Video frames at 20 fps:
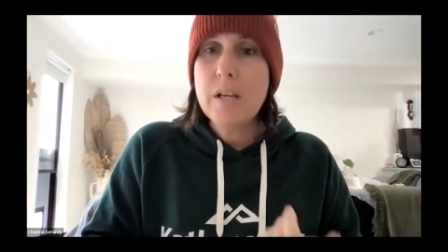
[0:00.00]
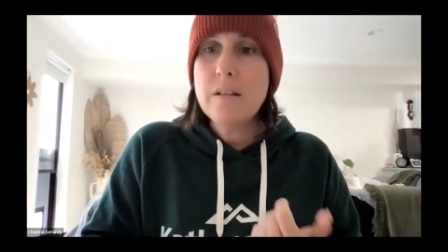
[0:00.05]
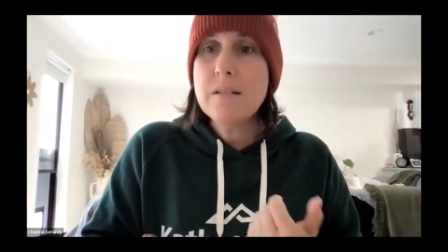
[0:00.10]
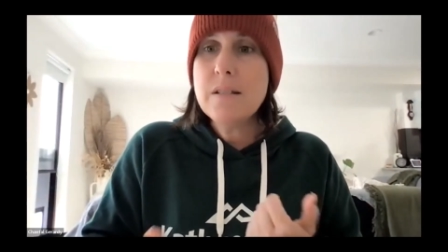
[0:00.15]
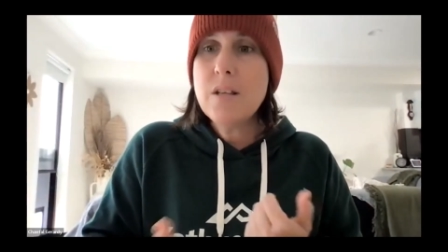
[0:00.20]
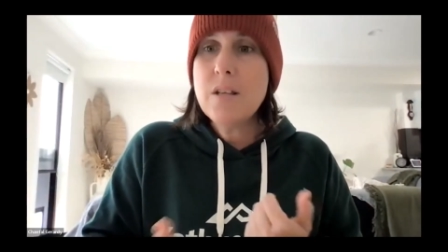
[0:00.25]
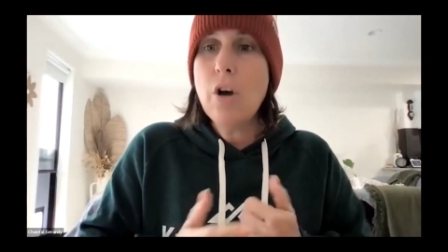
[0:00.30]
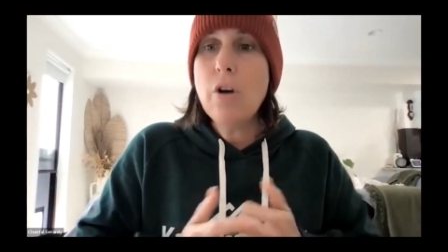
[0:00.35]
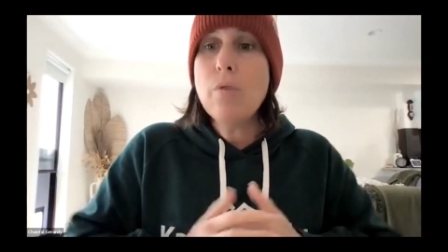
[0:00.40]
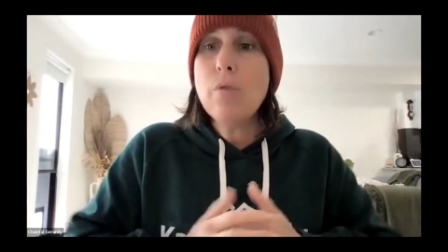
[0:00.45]

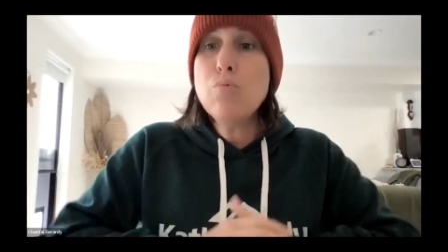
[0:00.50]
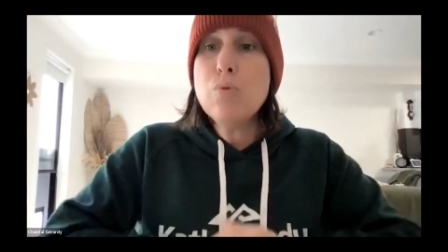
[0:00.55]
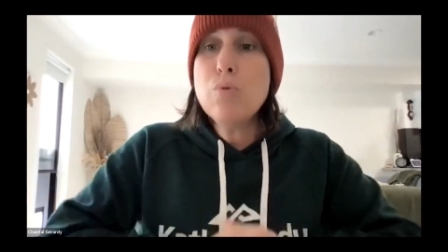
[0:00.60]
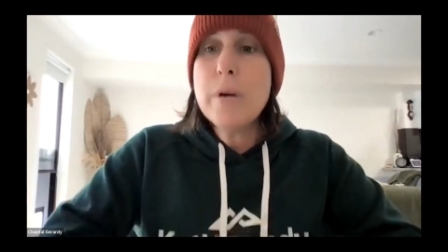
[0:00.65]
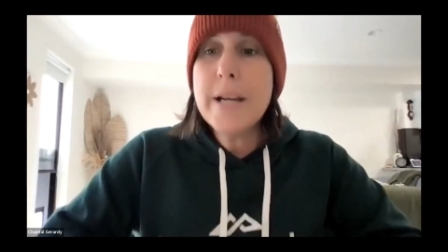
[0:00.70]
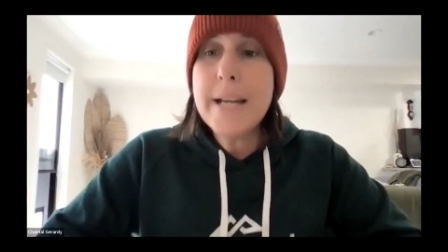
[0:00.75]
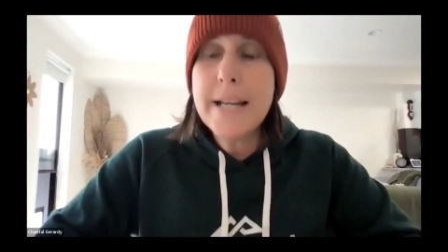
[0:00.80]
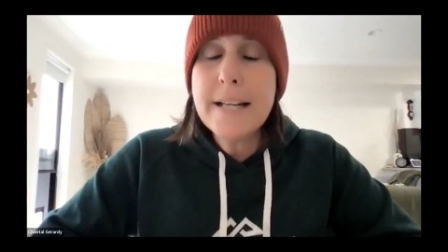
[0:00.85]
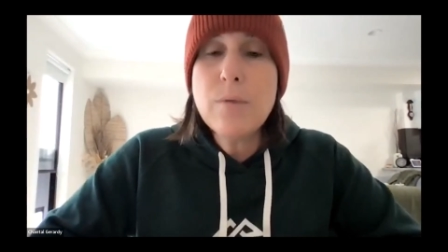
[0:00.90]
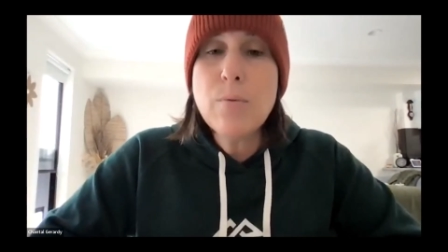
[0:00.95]
So
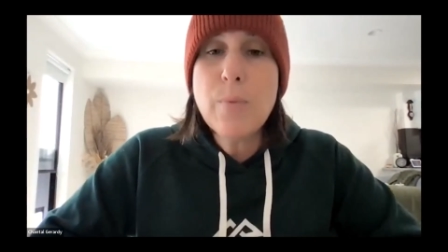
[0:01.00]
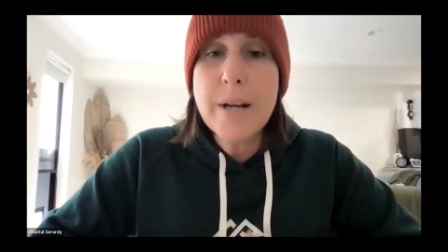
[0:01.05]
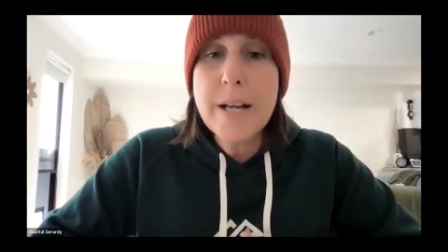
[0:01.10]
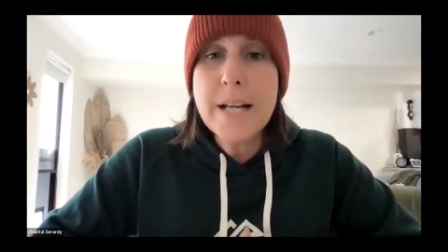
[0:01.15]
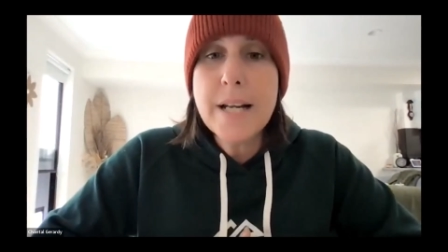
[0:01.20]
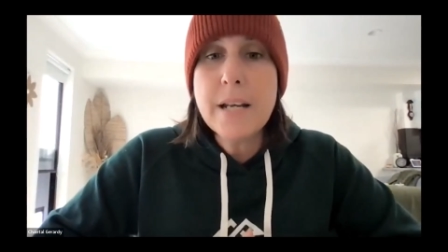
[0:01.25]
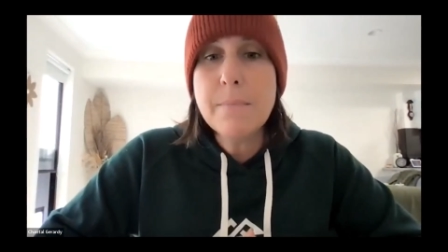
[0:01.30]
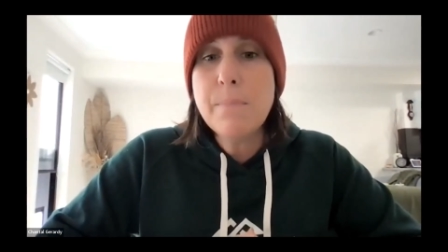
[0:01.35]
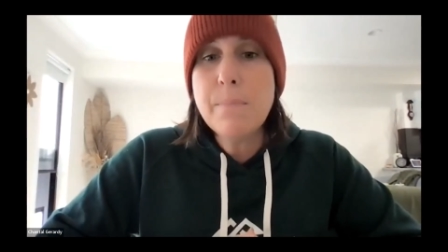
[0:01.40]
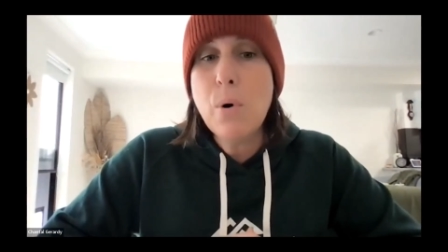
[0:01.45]
really,
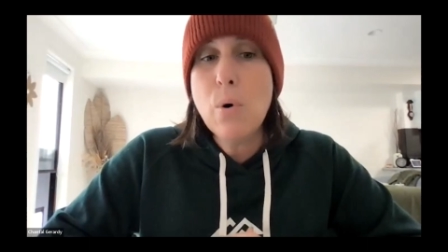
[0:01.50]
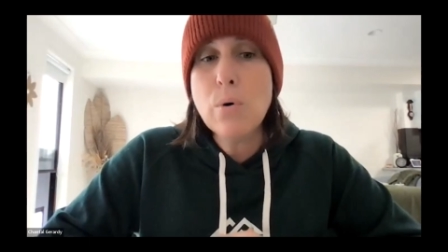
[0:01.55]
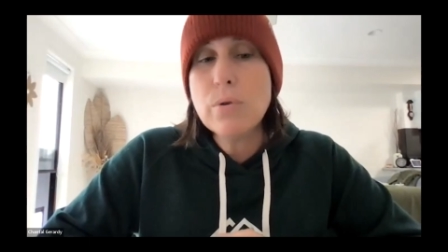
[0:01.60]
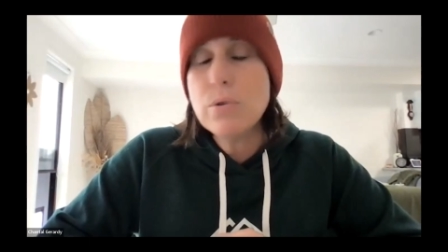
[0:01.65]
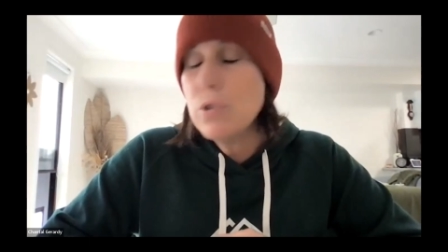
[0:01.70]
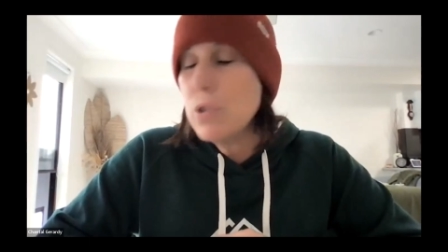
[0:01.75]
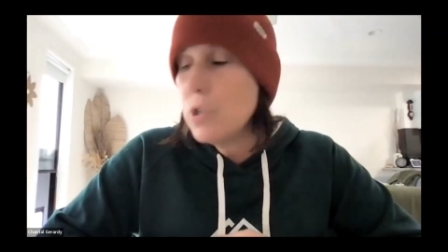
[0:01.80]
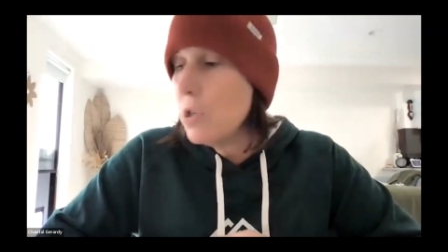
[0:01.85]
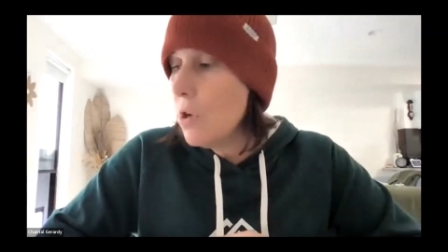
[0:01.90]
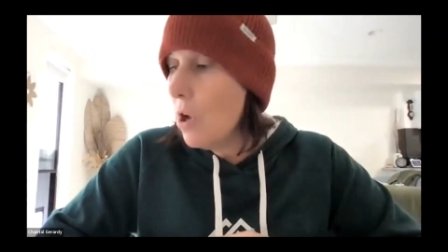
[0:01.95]
really
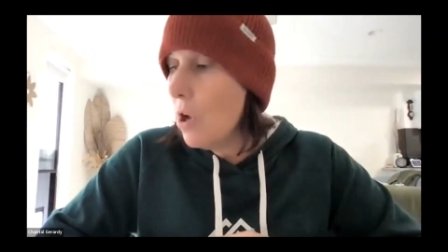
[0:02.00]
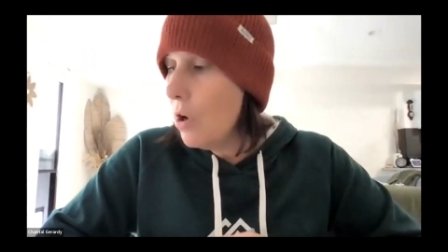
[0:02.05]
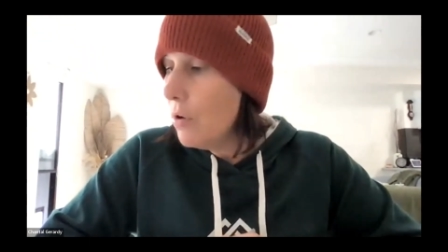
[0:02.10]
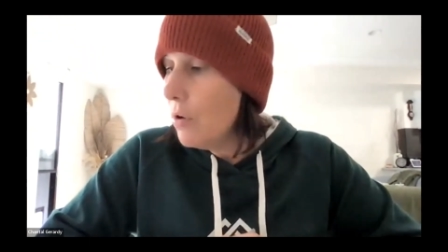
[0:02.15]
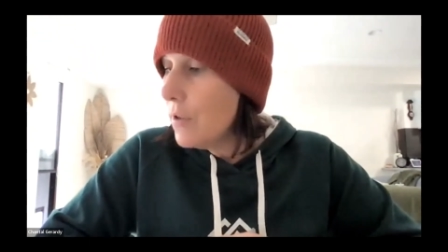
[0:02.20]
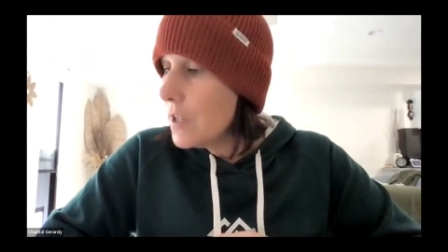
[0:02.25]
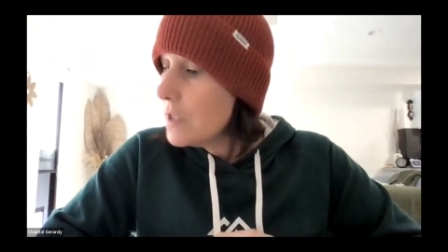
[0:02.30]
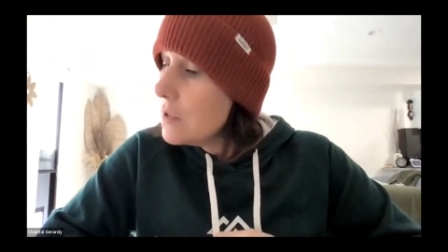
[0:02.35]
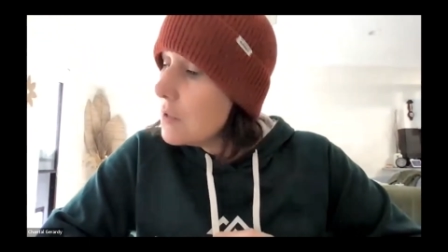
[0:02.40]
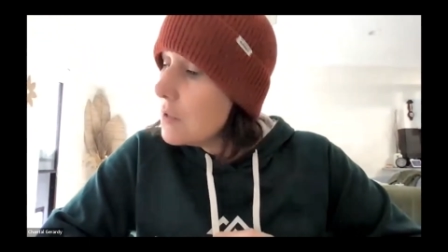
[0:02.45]
important to know
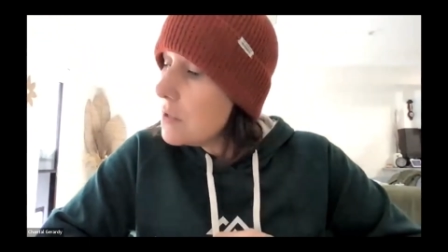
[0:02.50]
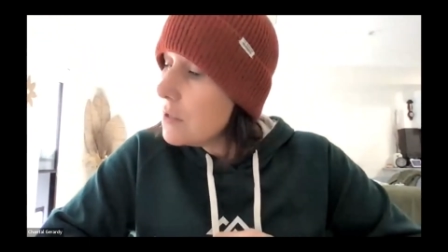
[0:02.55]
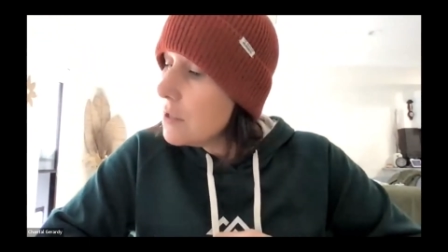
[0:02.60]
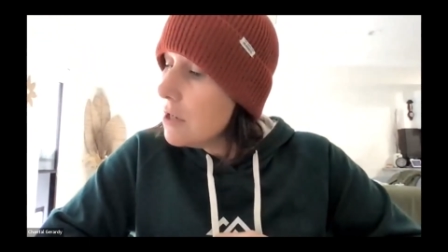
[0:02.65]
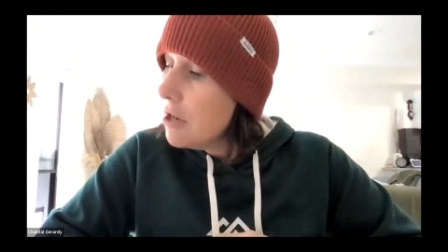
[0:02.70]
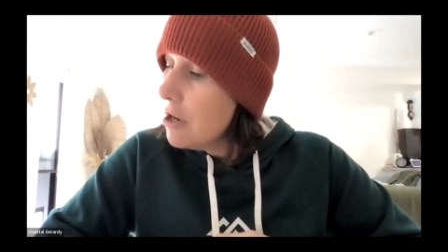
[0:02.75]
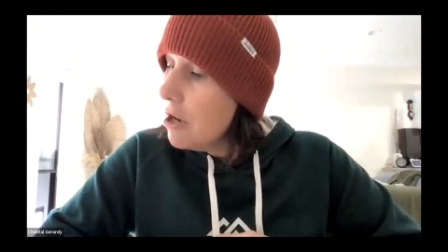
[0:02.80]
this.